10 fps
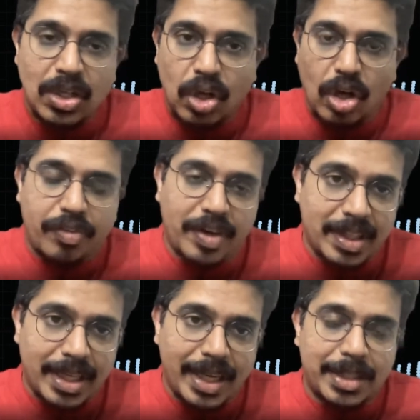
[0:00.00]
offering
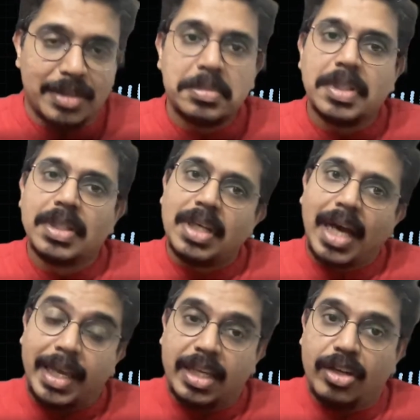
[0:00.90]
that item.
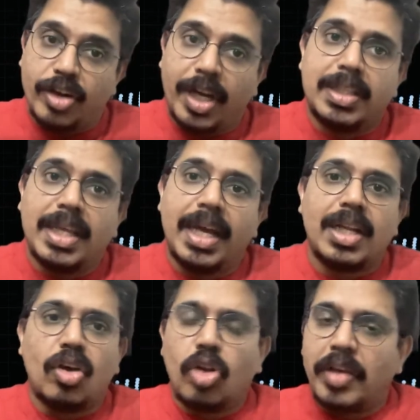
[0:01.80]
I can rate that,
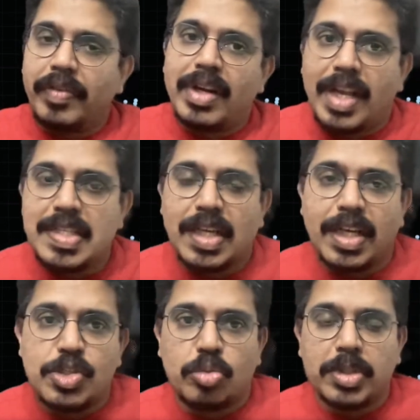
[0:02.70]
or even raise a
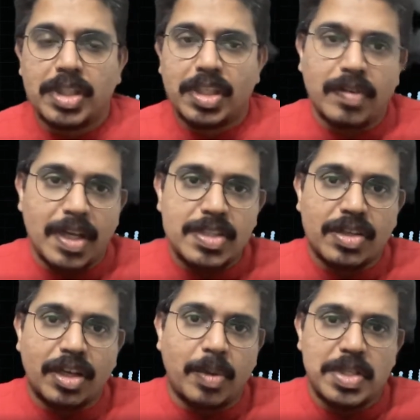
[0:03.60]
consumer grievance
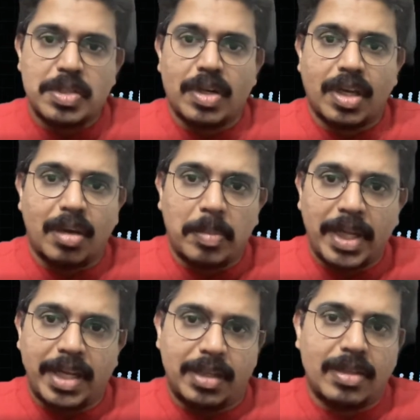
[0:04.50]
request or a
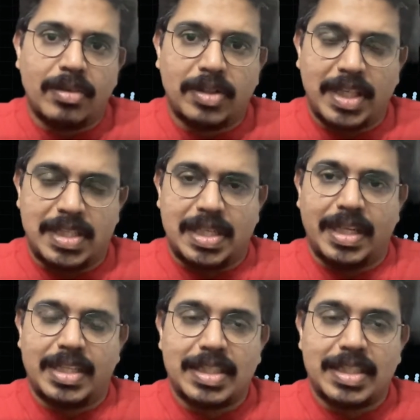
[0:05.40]
complaint or things like that.